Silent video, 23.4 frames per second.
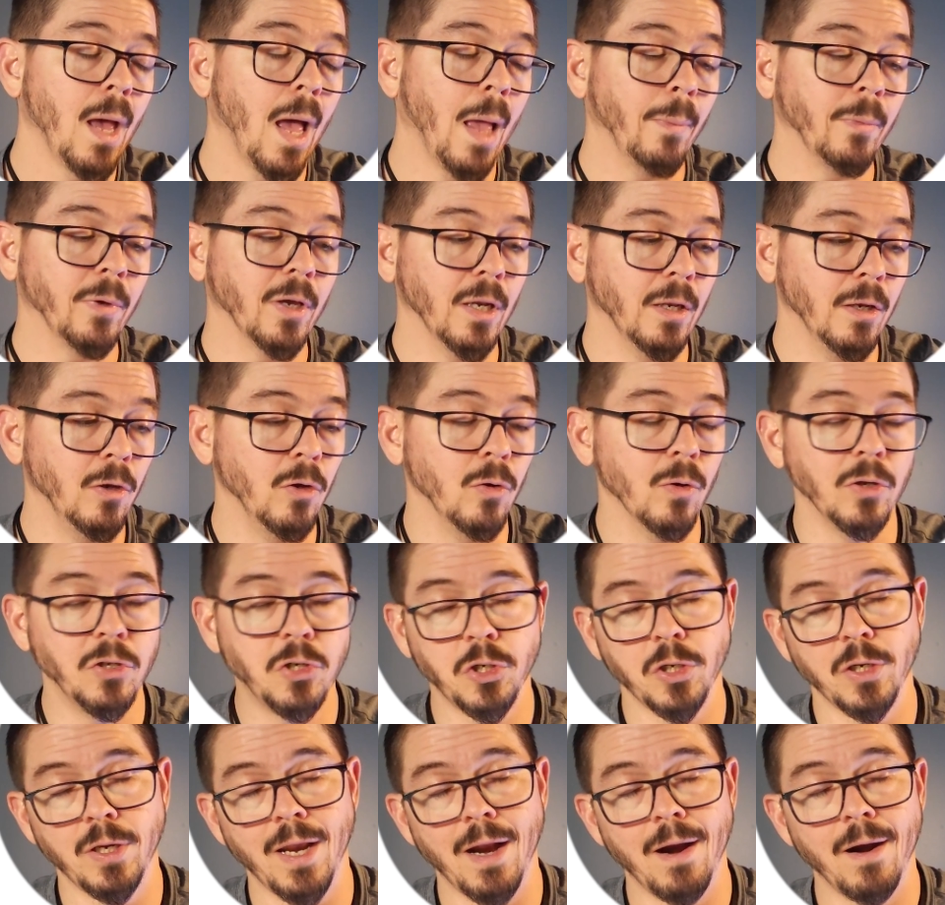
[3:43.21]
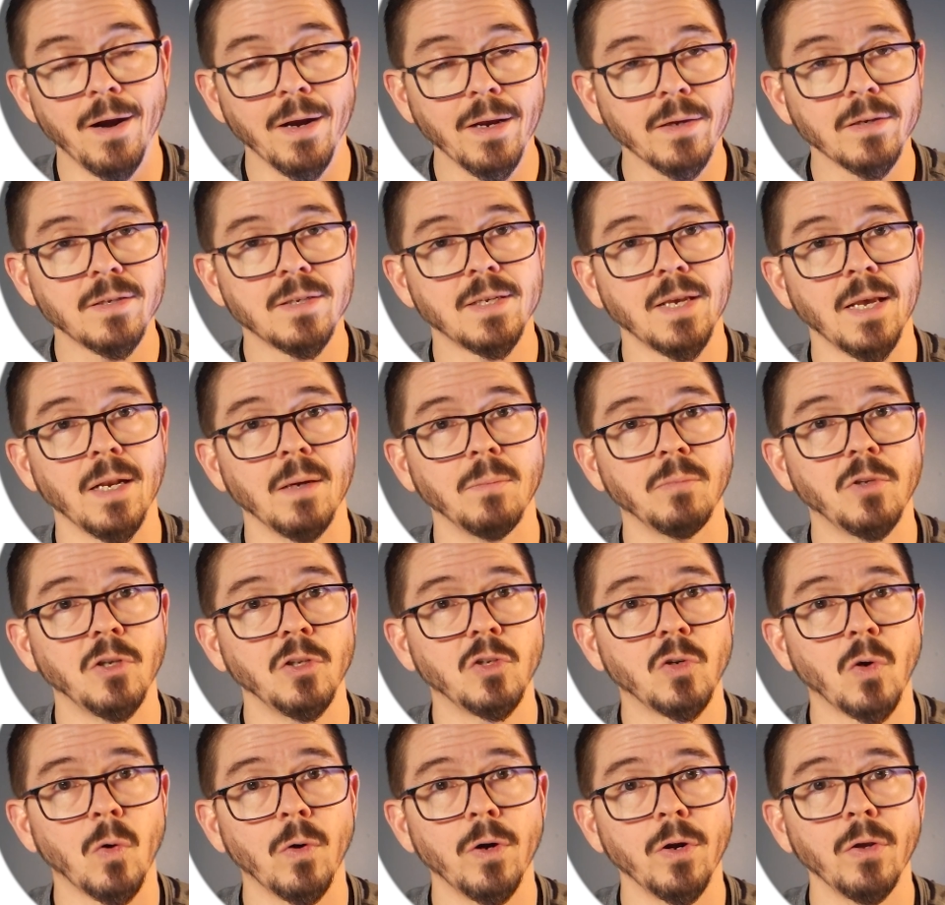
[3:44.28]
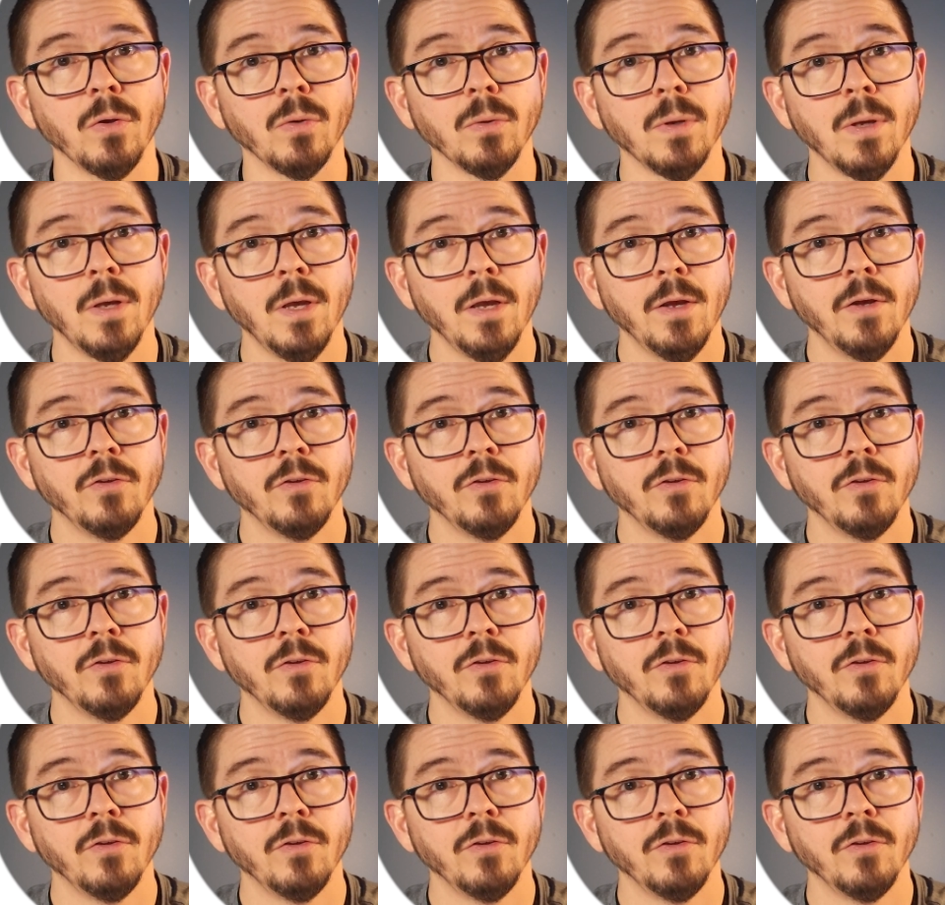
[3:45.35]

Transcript: I'm going to do a generic setup tutorial